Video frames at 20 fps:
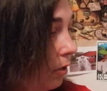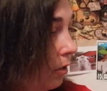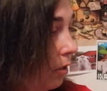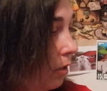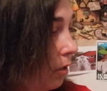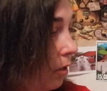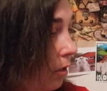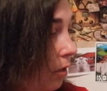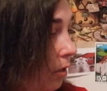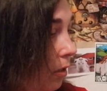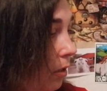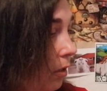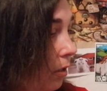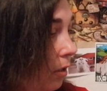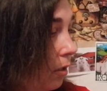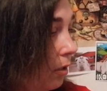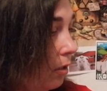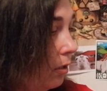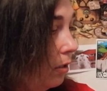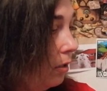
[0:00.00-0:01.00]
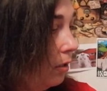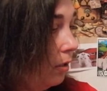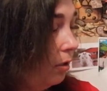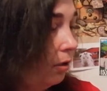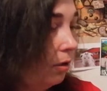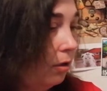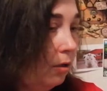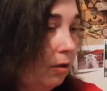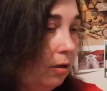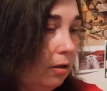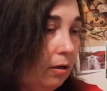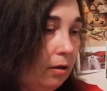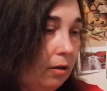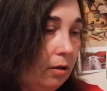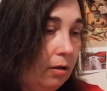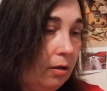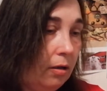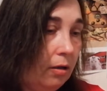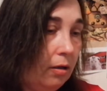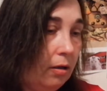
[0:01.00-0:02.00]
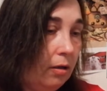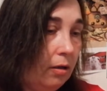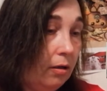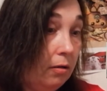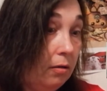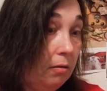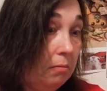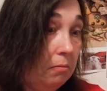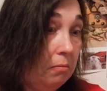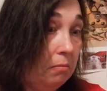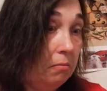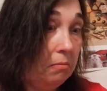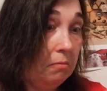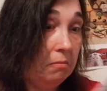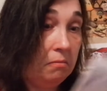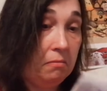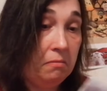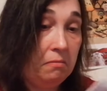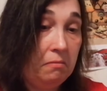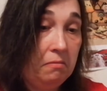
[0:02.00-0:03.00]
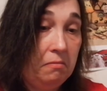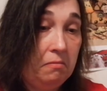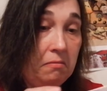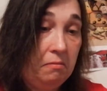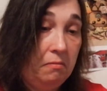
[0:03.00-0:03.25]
(no one is talking)